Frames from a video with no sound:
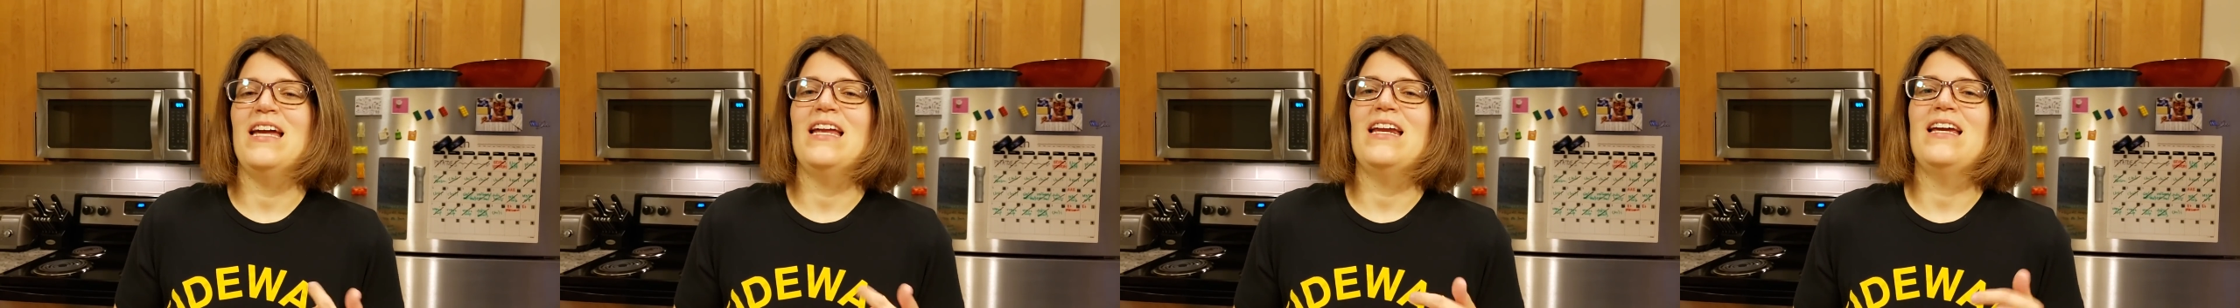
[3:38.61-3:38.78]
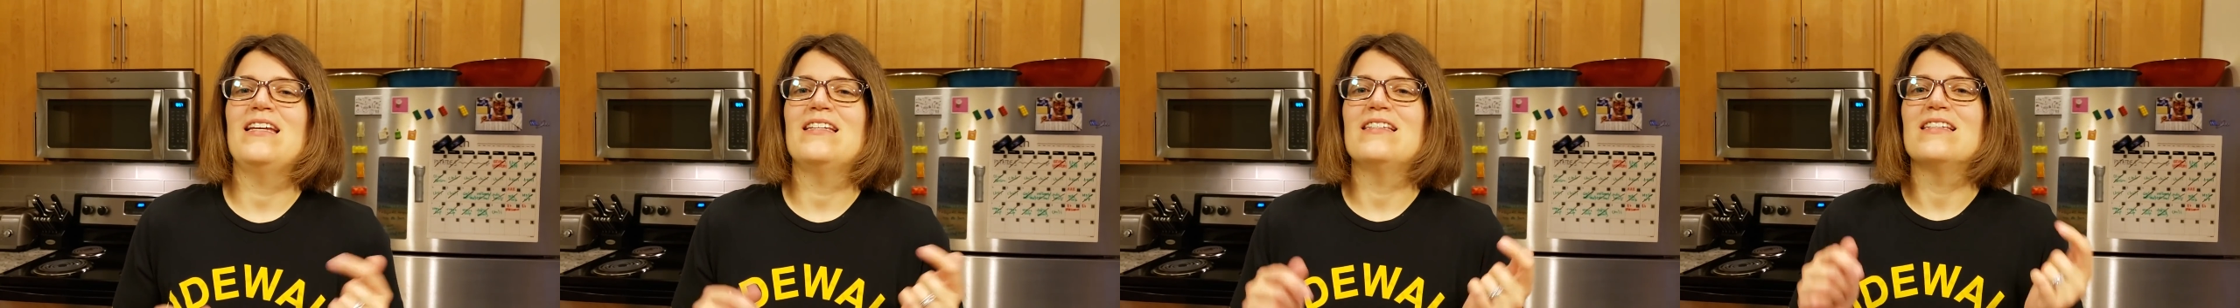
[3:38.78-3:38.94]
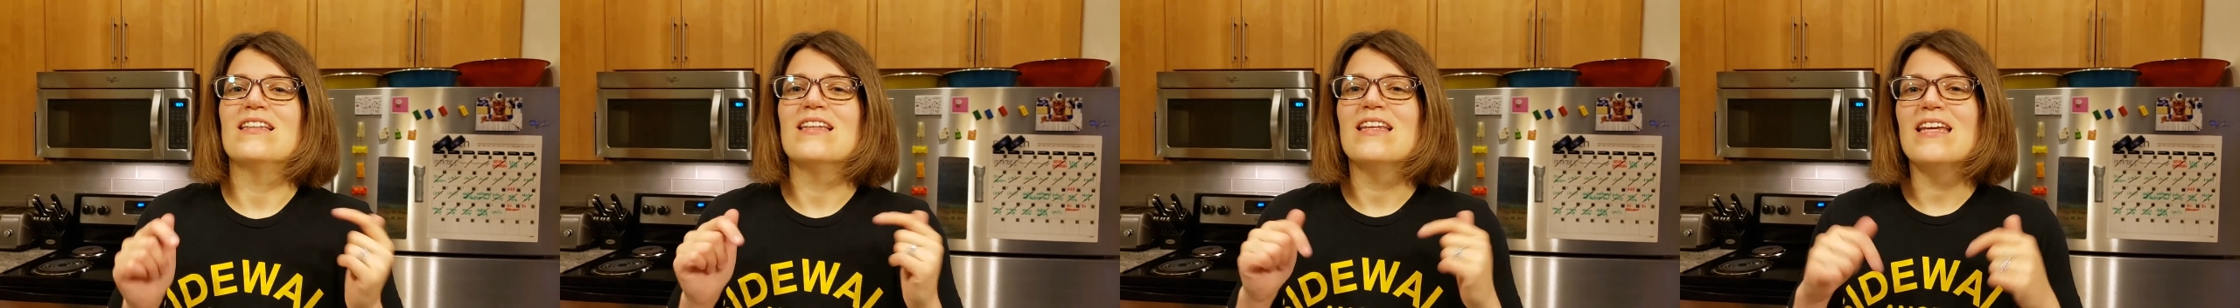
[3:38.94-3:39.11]
it
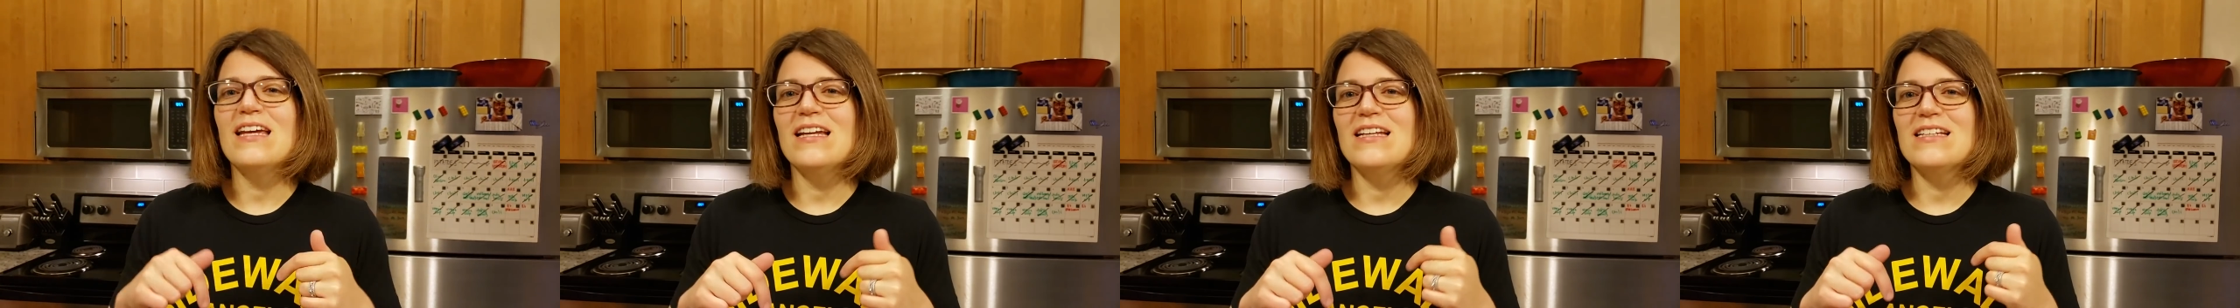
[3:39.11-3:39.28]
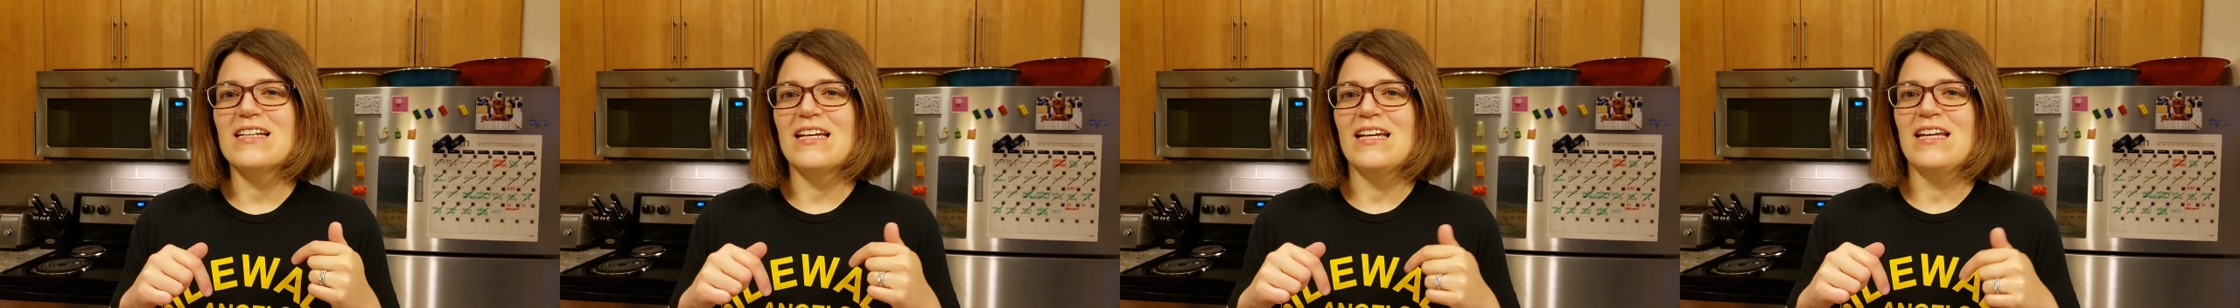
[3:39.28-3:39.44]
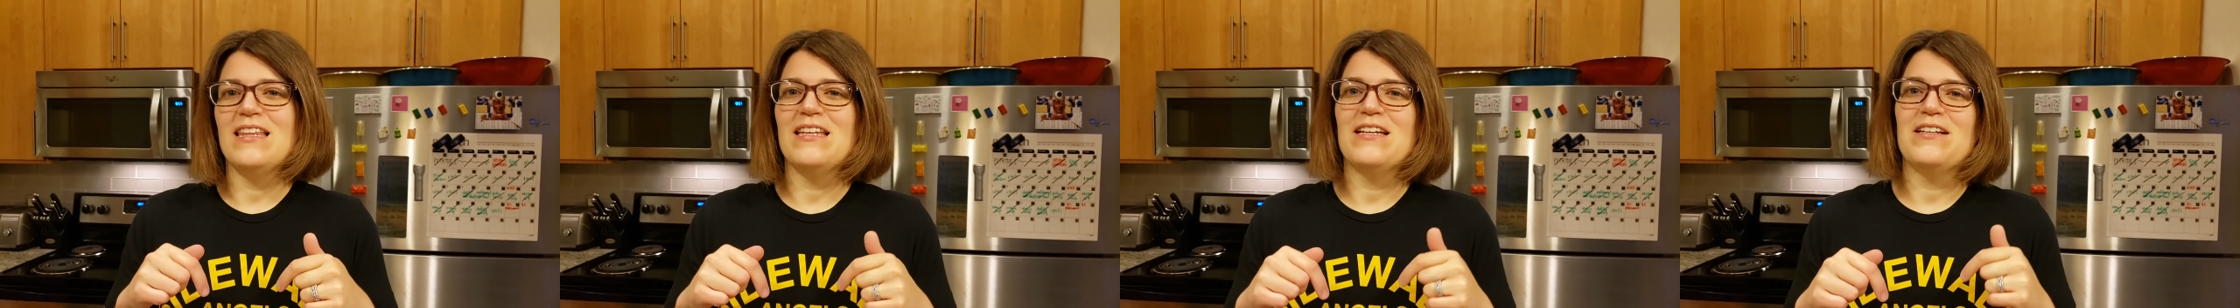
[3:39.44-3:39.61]
is
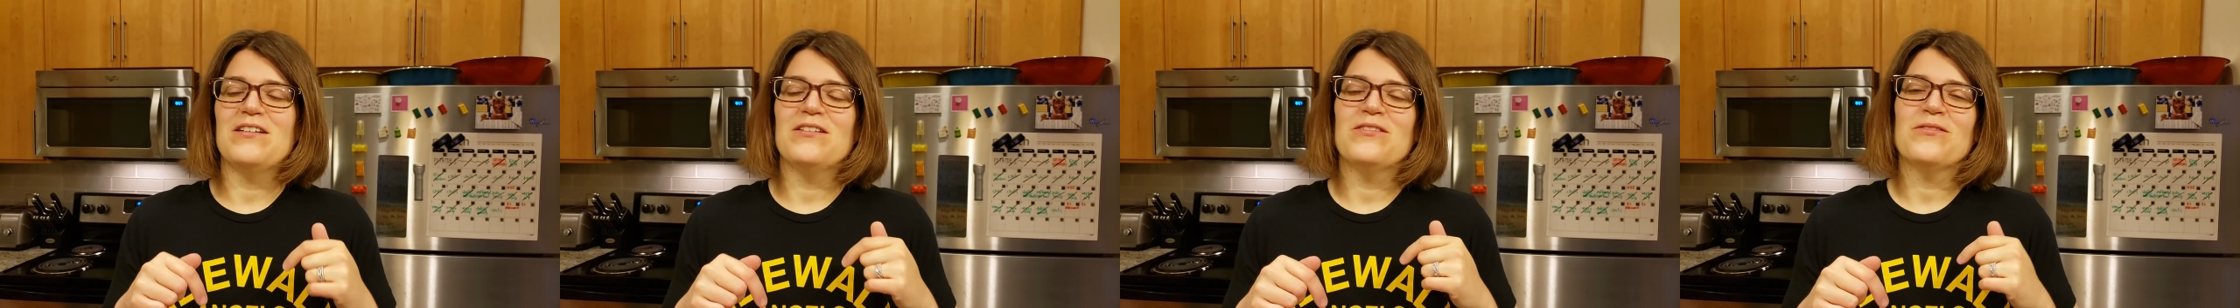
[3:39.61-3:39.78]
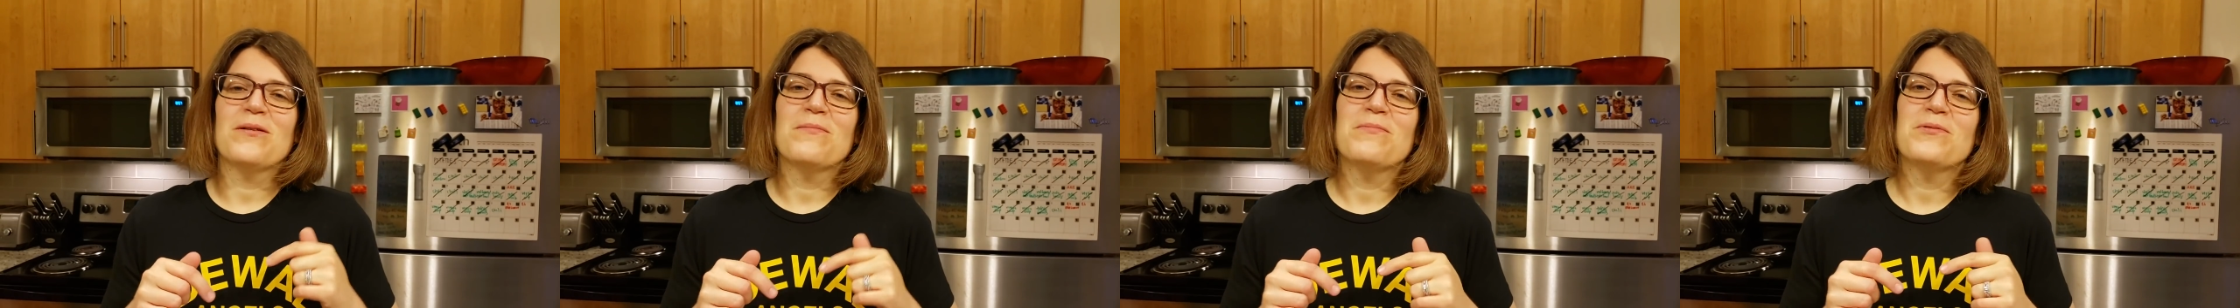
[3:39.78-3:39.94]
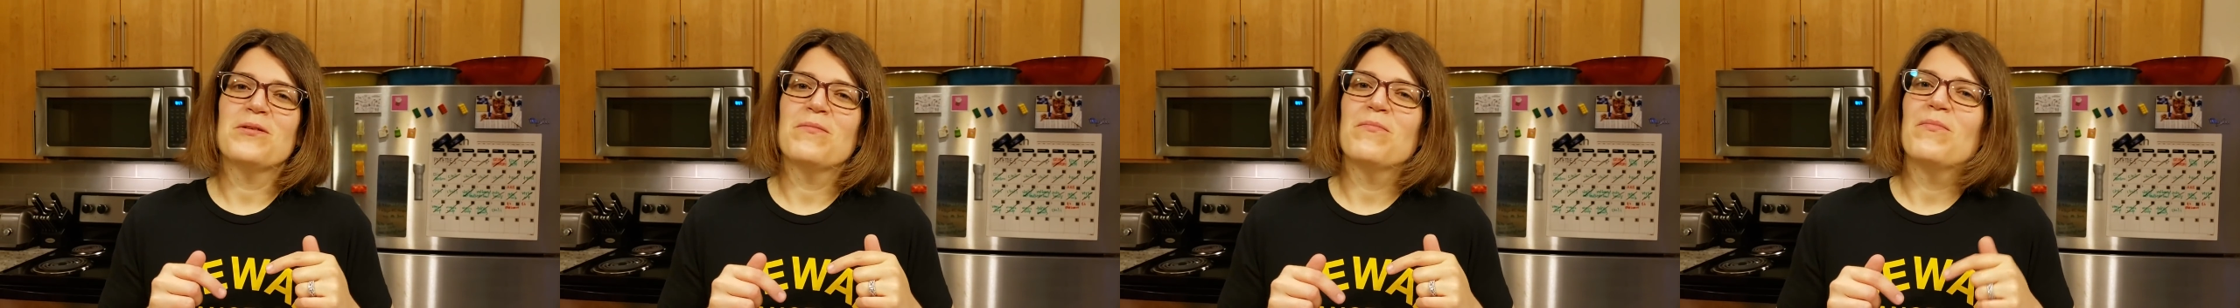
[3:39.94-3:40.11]
linked in the
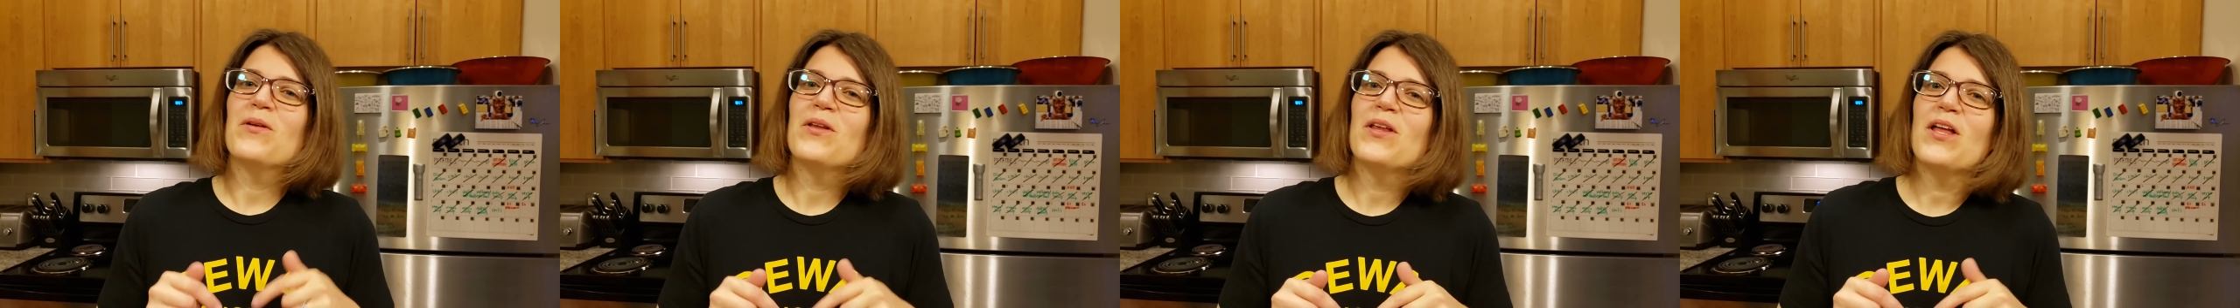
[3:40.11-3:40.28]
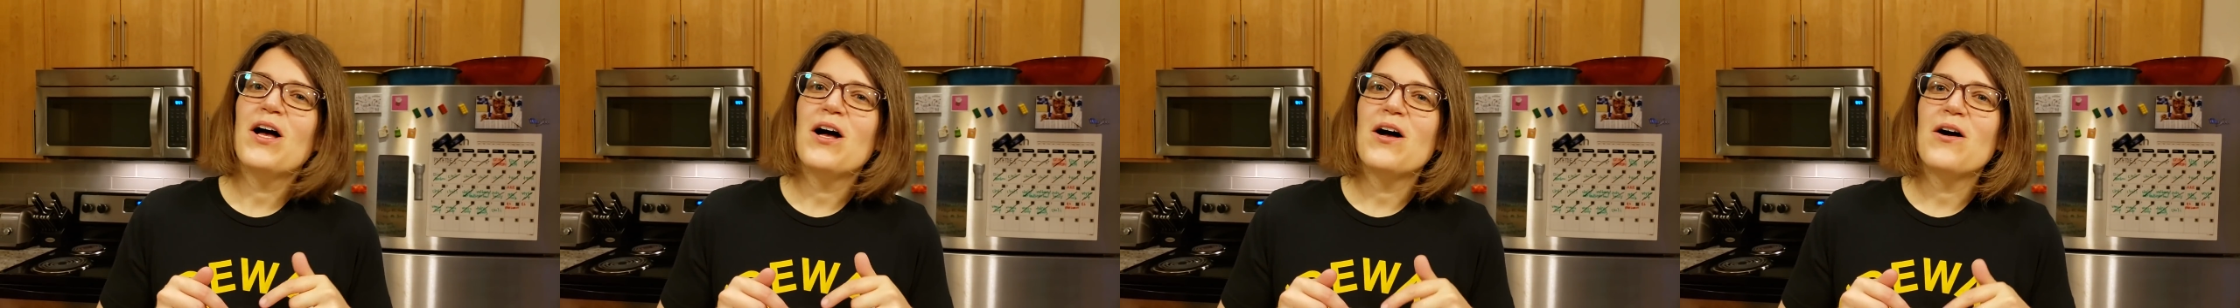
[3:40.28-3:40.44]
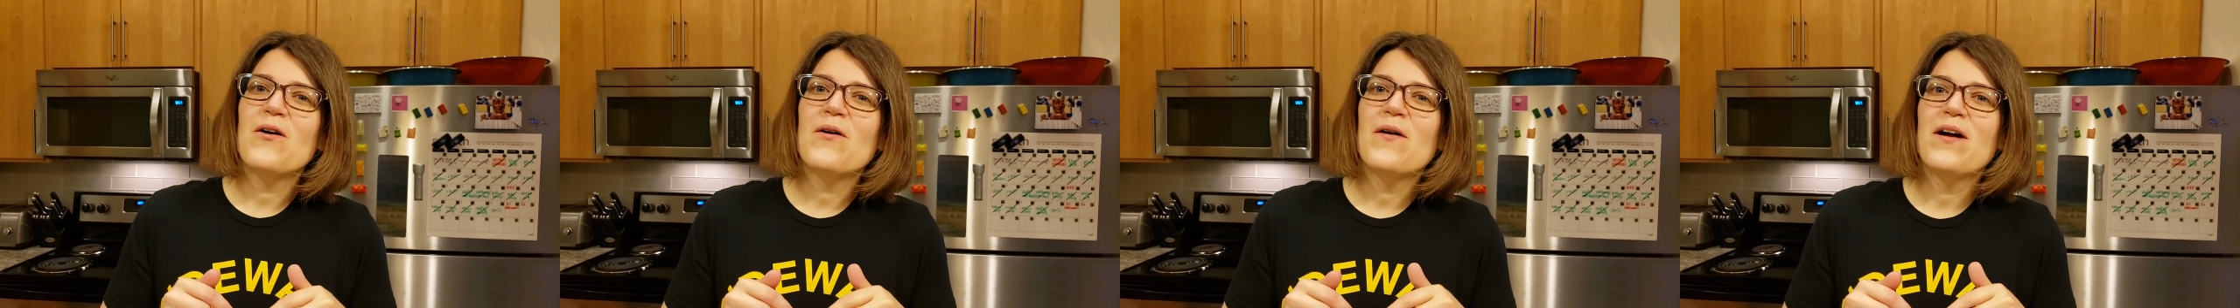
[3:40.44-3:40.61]
description
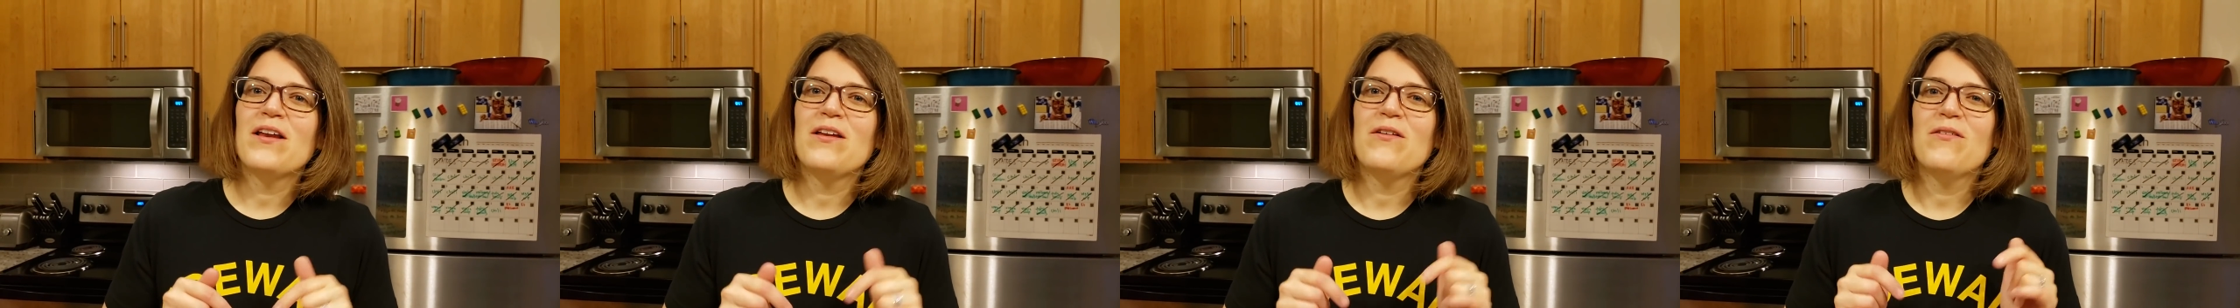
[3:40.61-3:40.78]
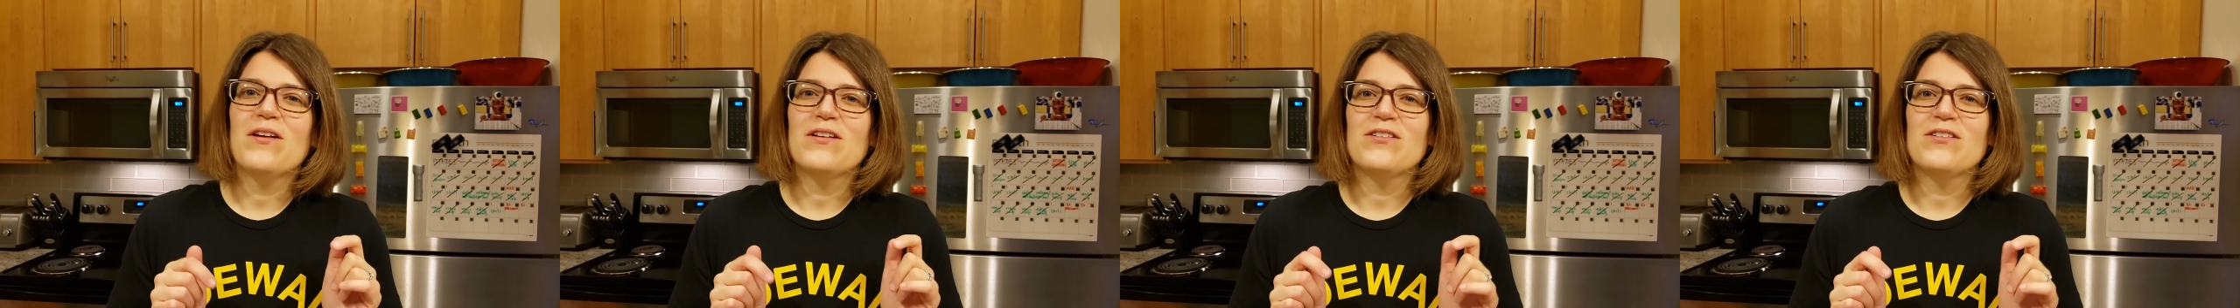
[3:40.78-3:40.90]
below and you